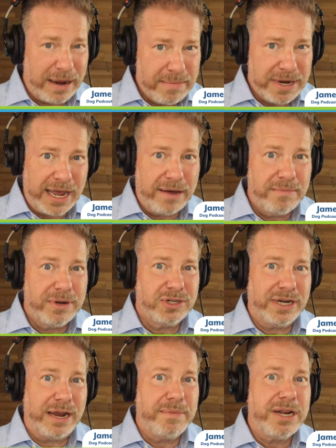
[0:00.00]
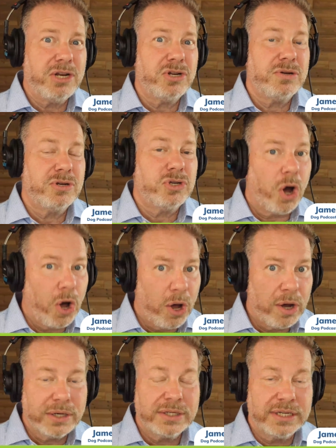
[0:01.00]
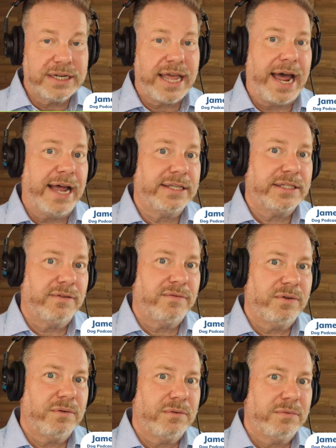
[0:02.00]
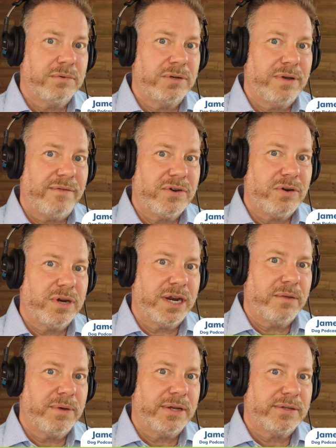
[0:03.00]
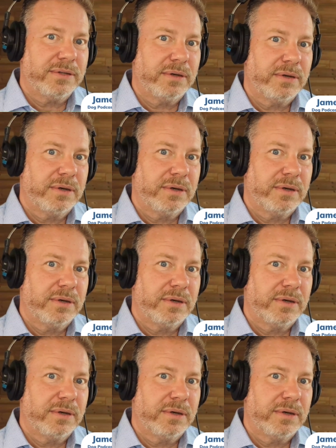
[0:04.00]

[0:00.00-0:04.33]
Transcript: How many dogs and cats do you have in your database?